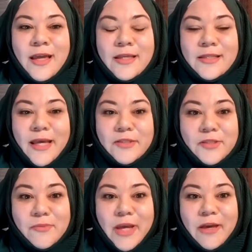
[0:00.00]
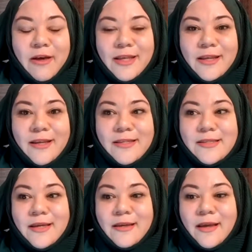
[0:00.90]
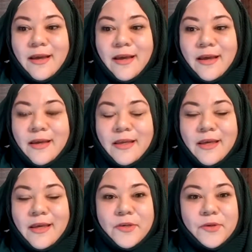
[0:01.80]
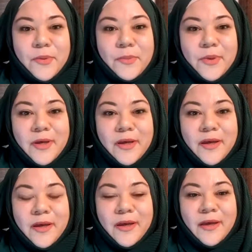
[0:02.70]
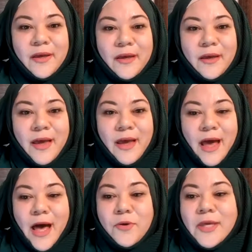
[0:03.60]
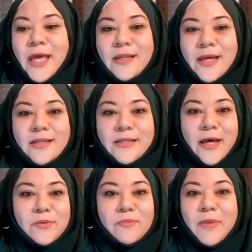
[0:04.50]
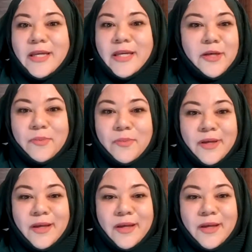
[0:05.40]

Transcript: He touched my heart and I said, Ya Rab, how can I doubt my Rab?